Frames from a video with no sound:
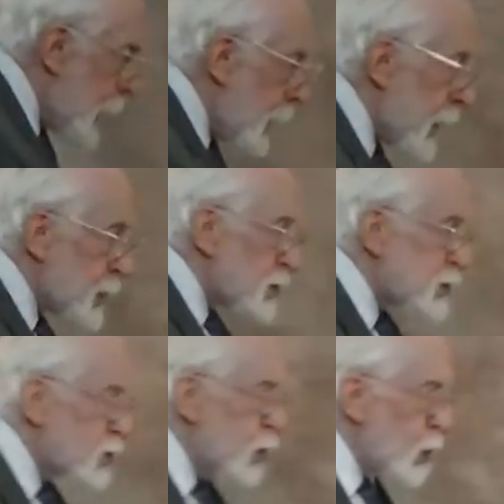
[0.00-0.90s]
that is
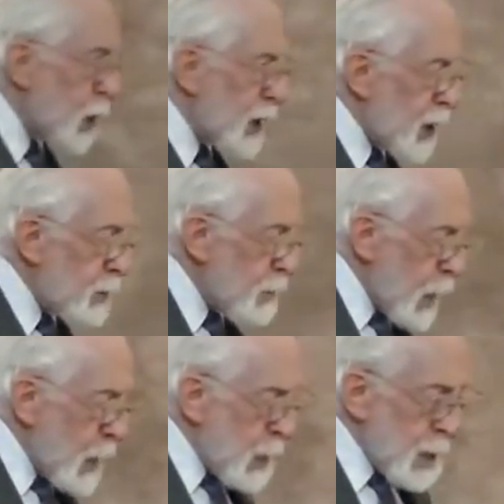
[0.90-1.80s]
truly
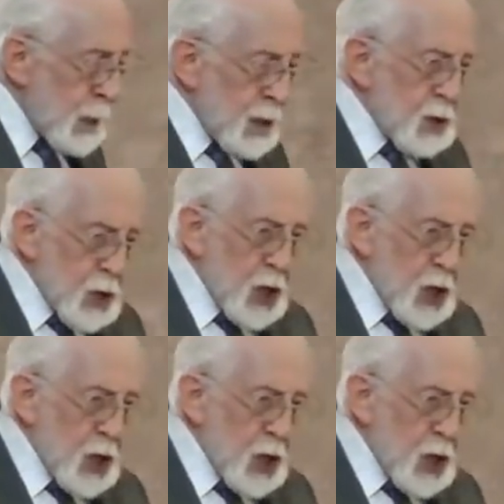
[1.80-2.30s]
in